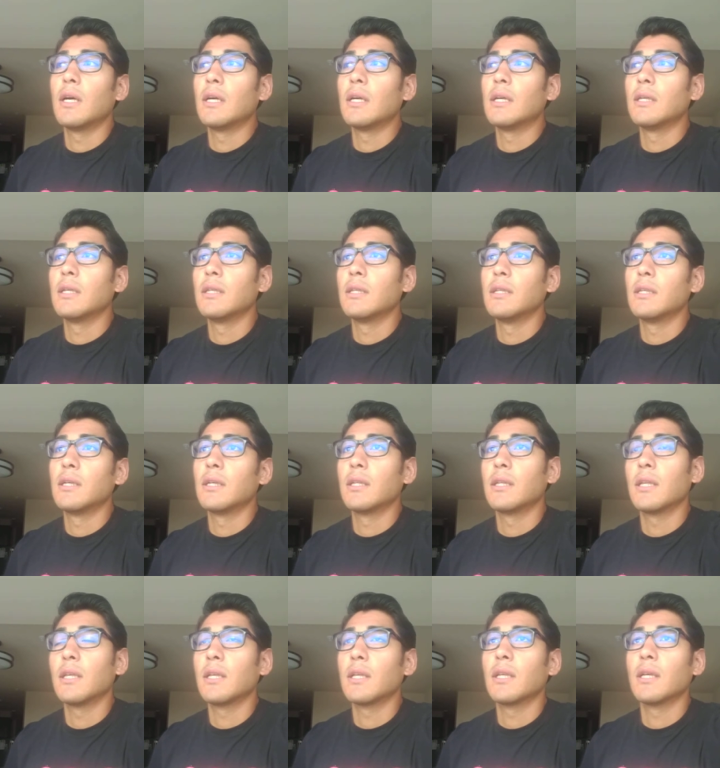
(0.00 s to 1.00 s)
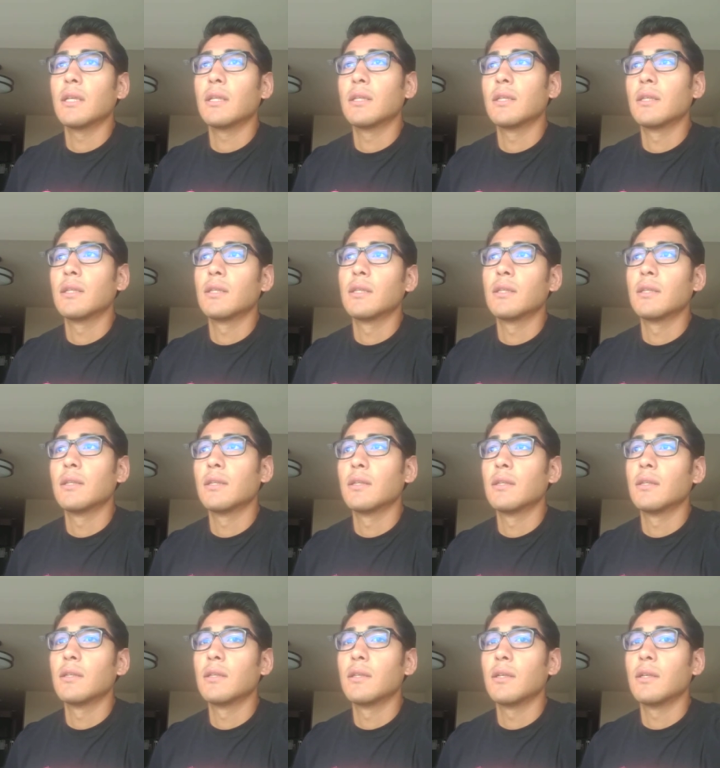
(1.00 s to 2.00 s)
Uh, I think
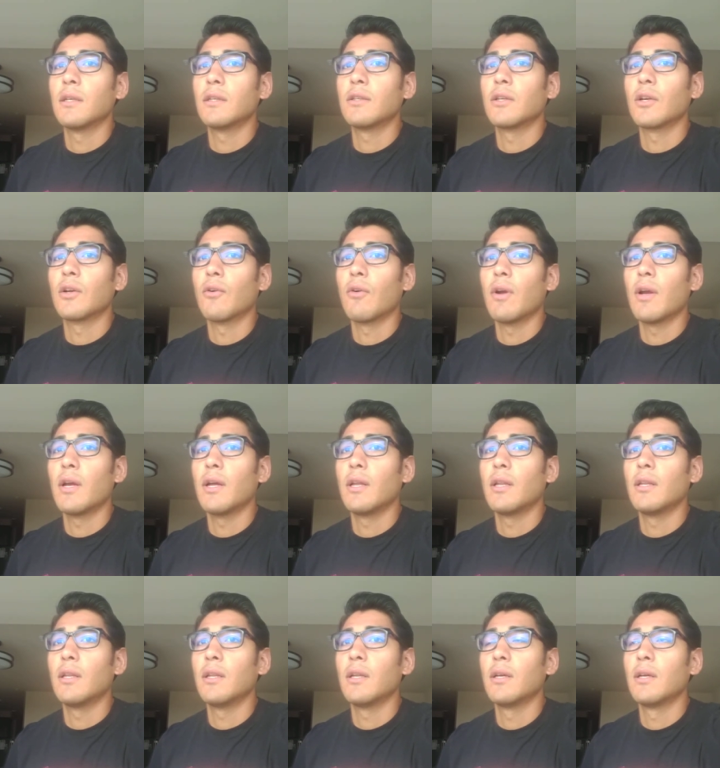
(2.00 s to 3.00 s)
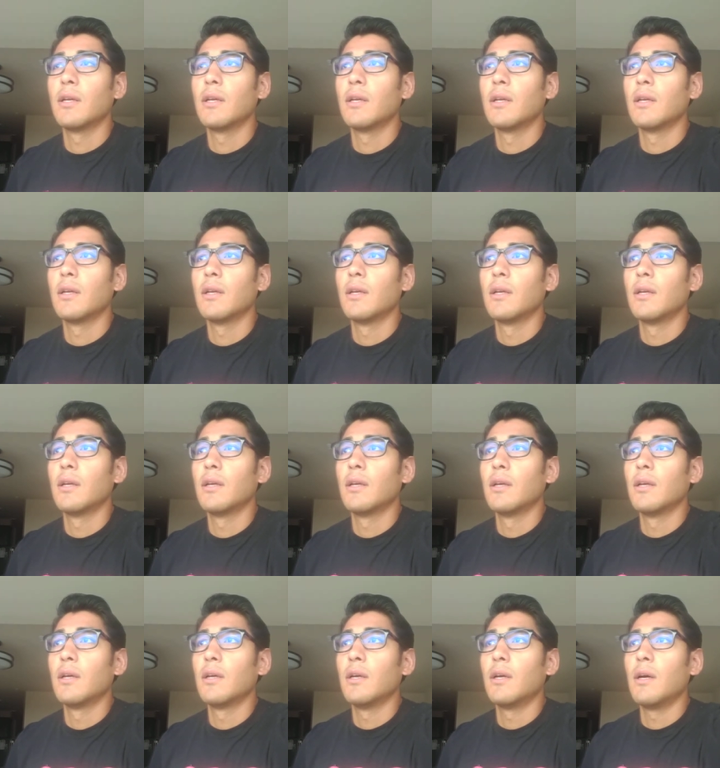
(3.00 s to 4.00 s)
that's that's a grand
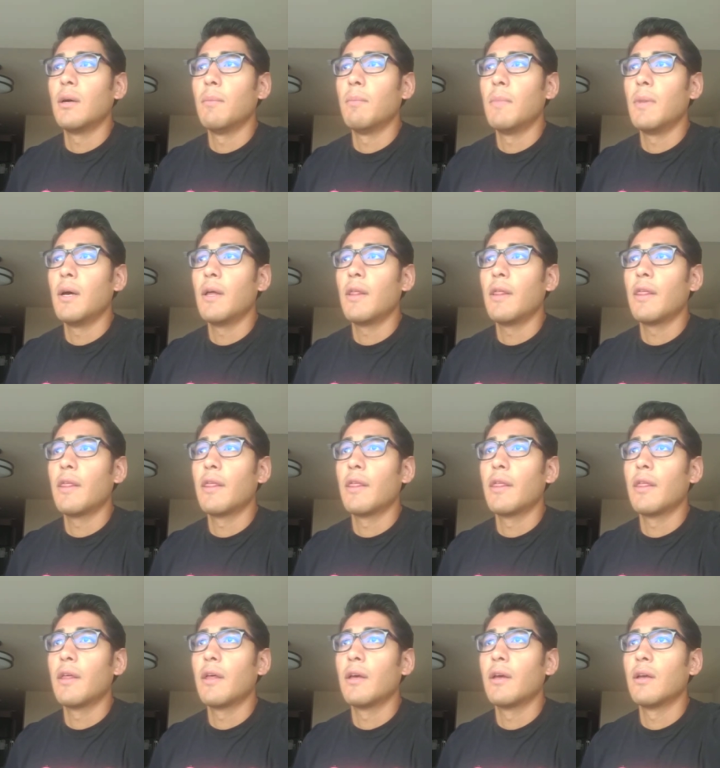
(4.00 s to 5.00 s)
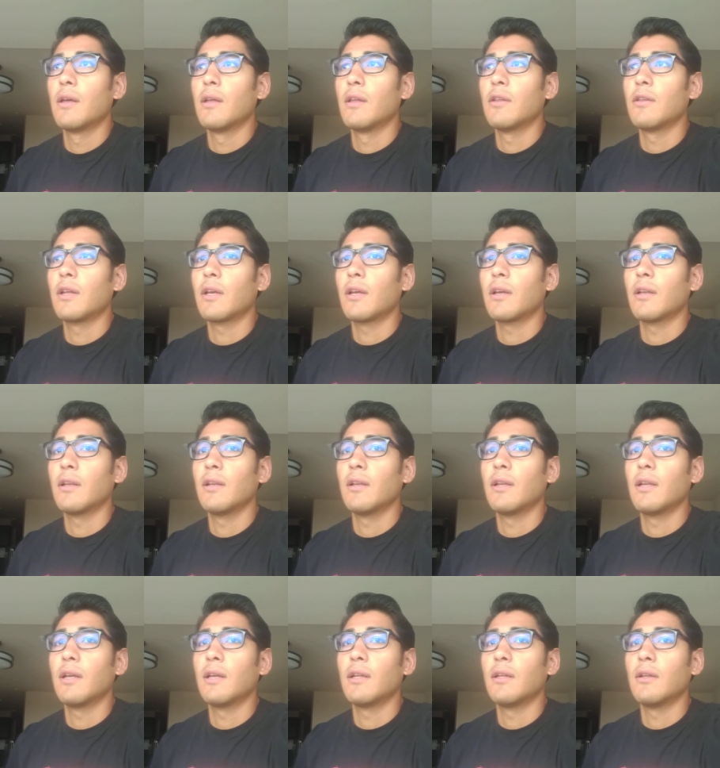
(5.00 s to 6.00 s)
a month. If I can,
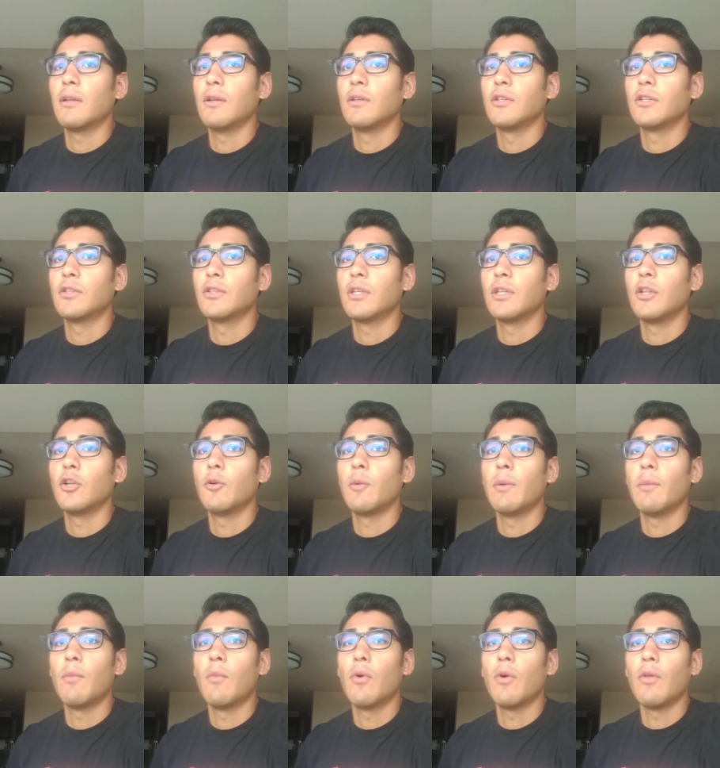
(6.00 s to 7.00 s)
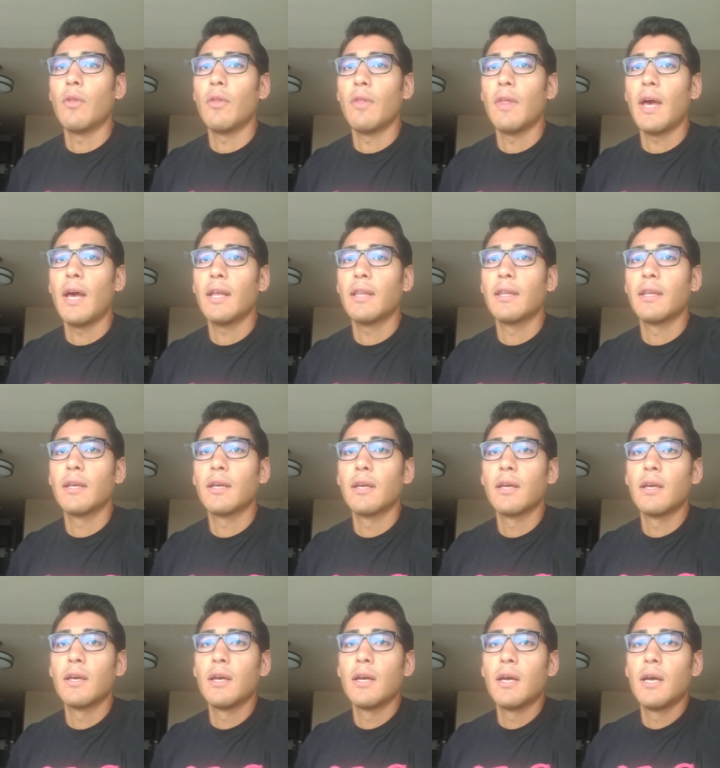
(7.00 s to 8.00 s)
well, just a little bit more than that.
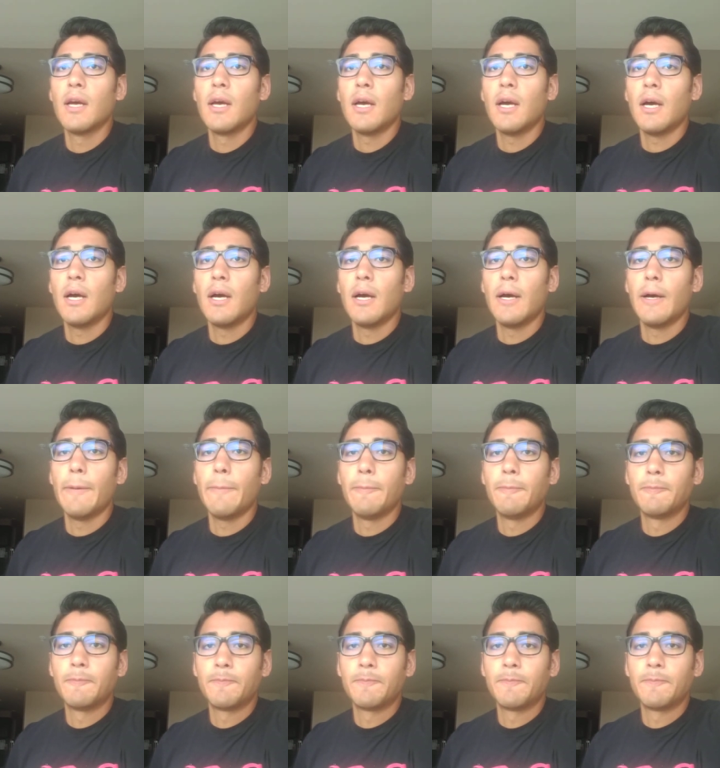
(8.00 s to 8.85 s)
Um,